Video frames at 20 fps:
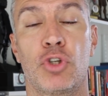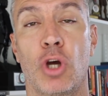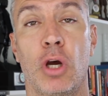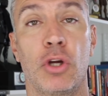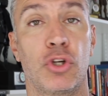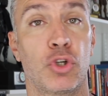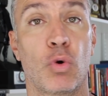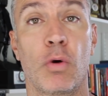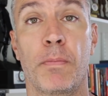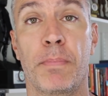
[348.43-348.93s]

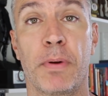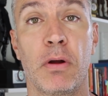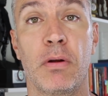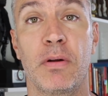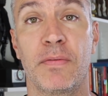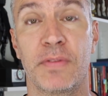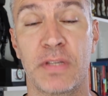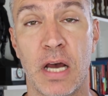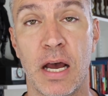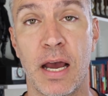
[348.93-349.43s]
a short
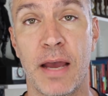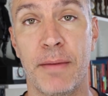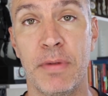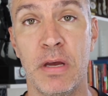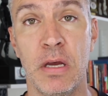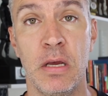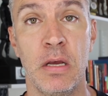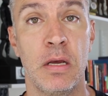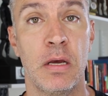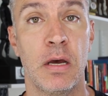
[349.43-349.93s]
period of
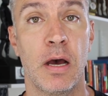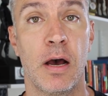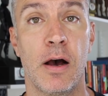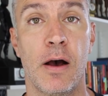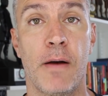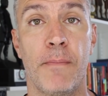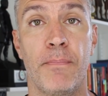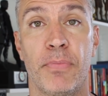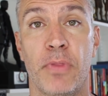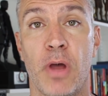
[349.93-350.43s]
time.
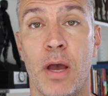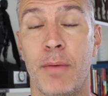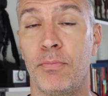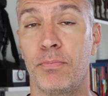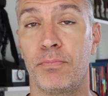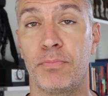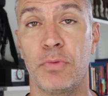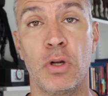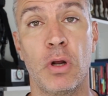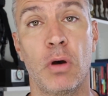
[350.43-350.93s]
Um,
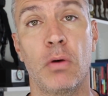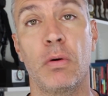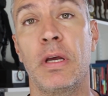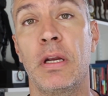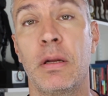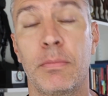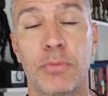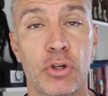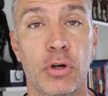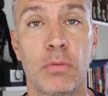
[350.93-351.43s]
I'm, you know,
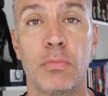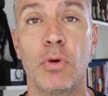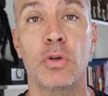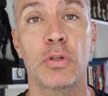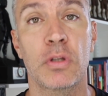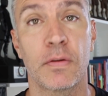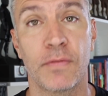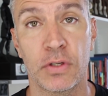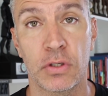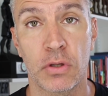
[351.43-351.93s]
and I'm sure
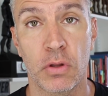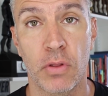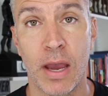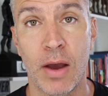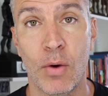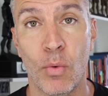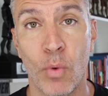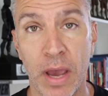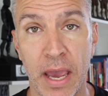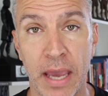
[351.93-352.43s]
most of us are
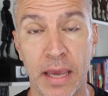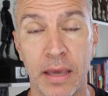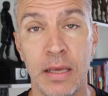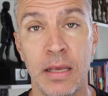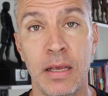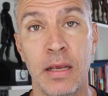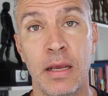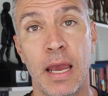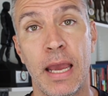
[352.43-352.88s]
that way.